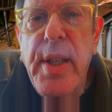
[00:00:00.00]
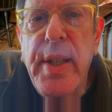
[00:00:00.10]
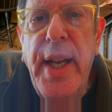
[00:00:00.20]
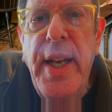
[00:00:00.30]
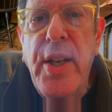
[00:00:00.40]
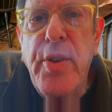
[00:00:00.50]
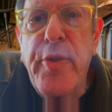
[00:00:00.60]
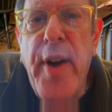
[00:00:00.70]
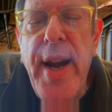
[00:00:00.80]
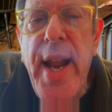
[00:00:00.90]
leading to
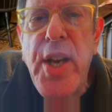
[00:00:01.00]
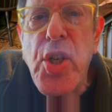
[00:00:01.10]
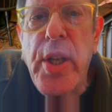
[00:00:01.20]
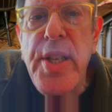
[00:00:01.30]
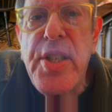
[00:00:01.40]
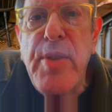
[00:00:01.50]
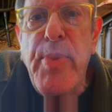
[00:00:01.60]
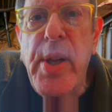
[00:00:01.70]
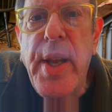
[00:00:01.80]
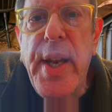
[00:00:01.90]
financial
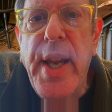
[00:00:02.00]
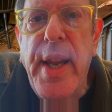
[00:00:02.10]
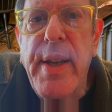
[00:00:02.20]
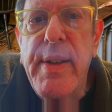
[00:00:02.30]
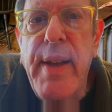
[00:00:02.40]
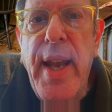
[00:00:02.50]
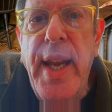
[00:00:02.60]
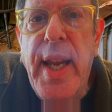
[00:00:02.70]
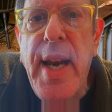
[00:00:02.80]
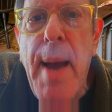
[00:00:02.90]
instability and
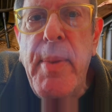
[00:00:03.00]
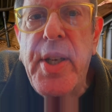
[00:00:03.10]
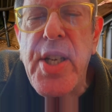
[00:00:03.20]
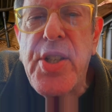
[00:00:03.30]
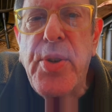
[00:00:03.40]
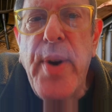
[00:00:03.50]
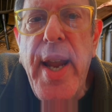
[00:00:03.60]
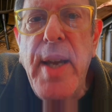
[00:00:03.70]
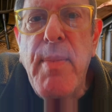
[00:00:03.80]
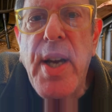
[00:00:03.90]
economic
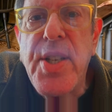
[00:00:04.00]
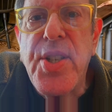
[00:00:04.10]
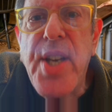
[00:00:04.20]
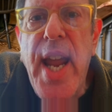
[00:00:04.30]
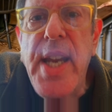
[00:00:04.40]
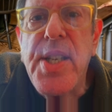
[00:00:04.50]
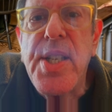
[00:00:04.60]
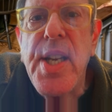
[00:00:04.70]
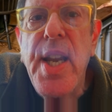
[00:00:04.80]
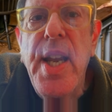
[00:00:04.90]
disarray among
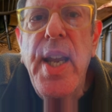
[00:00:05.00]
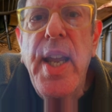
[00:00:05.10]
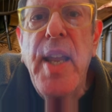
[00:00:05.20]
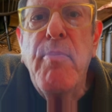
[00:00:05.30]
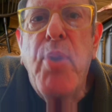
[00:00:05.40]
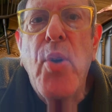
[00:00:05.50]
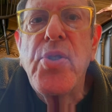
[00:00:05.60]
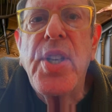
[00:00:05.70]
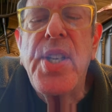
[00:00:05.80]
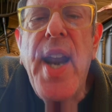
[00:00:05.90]
states
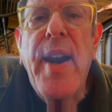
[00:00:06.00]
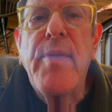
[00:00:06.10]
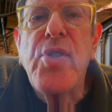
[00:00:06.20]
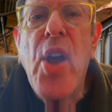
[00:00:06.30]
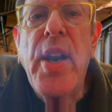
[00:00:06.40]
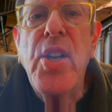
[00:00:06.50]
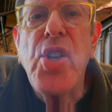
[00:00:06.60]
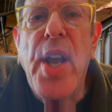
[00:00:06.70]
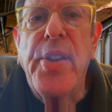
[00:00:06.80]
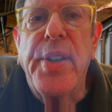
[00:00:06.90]
imposing tariffs on each
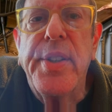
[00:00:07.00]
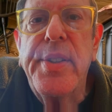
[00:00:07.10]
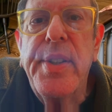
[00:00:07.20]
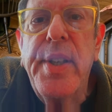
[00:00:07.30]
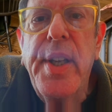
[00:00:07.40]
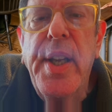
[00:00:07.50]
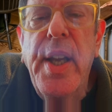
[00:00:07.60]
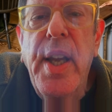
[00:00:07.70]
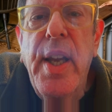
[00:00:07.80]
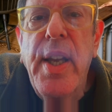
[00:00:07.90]
other.
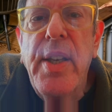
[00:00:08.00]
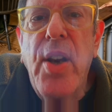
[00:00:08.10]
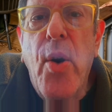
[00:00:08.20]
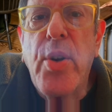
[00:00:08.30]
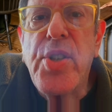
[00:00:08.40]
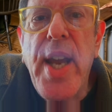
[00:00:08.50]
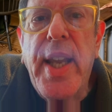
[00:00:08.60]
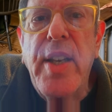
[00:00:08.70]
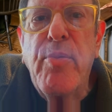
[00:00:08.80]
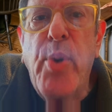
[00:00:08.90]
No
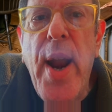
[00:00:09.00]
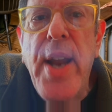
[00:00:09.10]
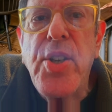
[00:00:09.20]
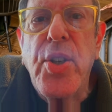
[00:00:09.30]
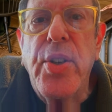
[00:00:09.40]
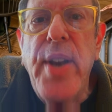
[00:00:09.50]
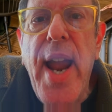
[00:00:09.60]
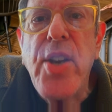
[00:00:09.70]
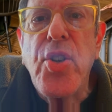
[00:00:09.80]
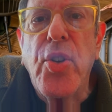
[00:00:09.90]
executive branch or
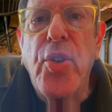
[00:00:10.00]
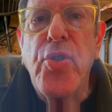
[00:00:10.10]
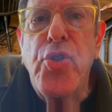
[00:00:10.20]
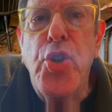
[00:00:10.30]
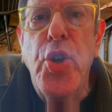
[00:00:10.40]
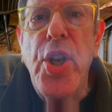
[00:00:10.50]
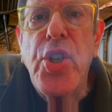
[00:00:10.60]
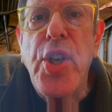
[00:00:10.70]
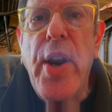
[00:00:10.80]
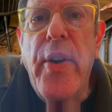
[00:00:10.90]
national
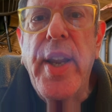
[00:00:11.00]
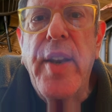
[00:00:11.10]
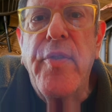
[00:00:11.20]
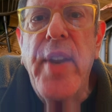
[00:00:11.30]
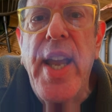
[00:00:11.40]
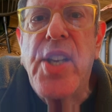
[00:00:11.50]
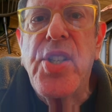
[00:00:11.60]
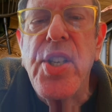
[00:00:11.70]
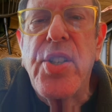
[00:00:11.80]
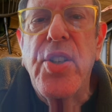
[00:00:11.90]
judiciary
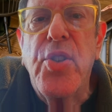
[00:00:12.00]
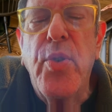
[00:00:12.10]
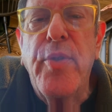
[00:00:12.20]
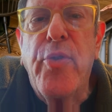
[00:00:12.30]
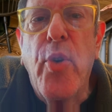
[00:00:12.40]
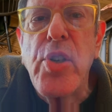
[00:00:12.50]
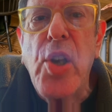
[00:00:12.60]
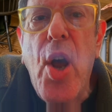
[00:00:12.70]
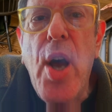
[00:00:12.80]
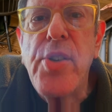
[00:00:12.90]
existed to enforce
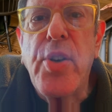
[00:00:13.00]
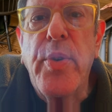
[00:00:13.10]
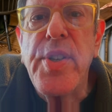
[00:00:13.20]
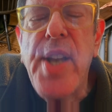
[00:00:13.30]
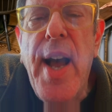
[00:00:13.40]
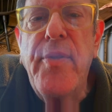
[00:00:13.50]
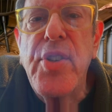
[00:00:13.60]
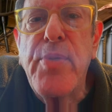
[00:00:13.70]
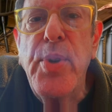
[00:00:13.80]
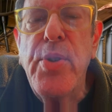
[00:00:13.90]
laws or resolve
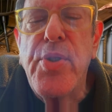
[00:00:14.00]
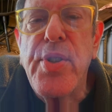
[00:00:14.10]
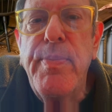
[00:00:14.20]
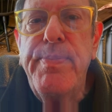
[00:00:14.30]
disputes,